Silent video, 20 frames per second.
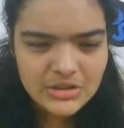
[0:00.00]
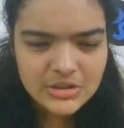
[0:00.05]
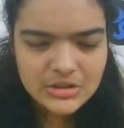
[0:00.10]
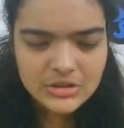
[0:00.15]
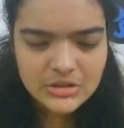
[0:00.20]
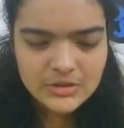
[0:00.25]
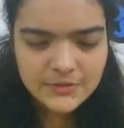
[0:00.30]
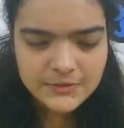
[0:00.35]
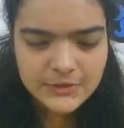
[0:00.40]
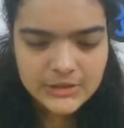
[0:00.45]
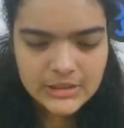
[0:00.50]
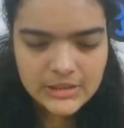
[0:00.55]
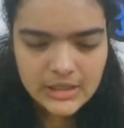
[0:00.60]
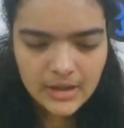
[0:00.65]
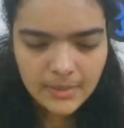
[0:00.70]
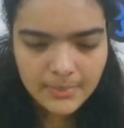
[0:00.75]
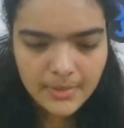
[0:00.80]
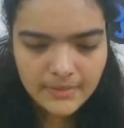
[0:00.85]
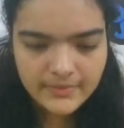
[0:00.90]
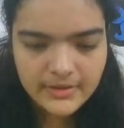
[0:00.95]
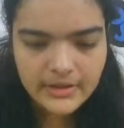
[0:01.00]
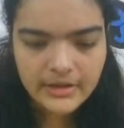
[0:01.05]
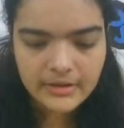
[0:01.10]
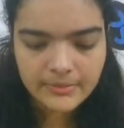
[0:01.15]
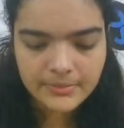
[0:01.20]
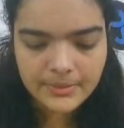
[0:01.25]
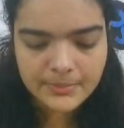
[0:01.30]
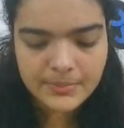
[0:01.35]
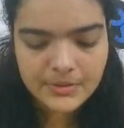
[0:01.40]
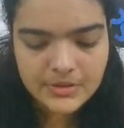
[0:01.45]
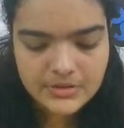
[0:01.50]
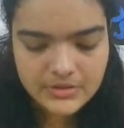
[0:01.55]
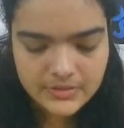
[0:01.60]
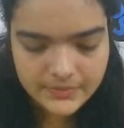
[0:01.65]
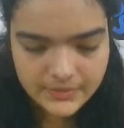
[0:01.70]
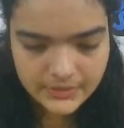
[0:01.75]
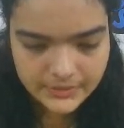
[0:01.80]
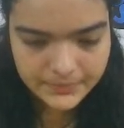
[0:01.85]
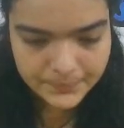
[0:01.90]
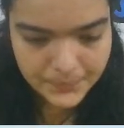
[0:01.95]
shift it above a little bit, because of
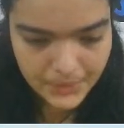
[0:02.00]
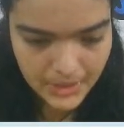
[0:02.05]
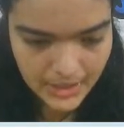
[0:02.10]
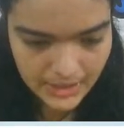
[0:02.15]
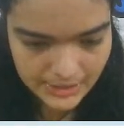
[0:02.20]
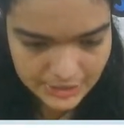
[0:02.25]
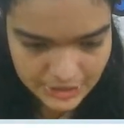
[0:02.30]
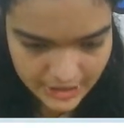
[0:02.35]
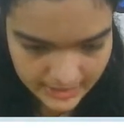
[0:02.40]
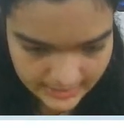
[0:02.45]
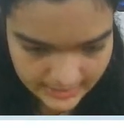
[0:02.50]
the cherry